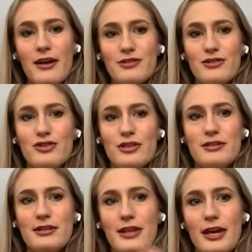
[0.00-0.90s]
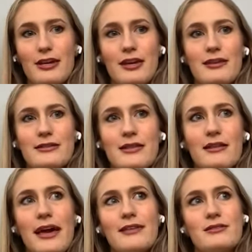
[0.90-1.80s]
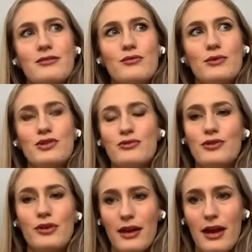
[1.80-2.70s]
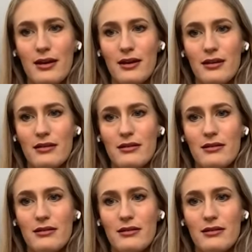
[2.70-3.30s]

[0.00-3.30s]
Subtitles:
It's just that like it's the lens through which you're looking at it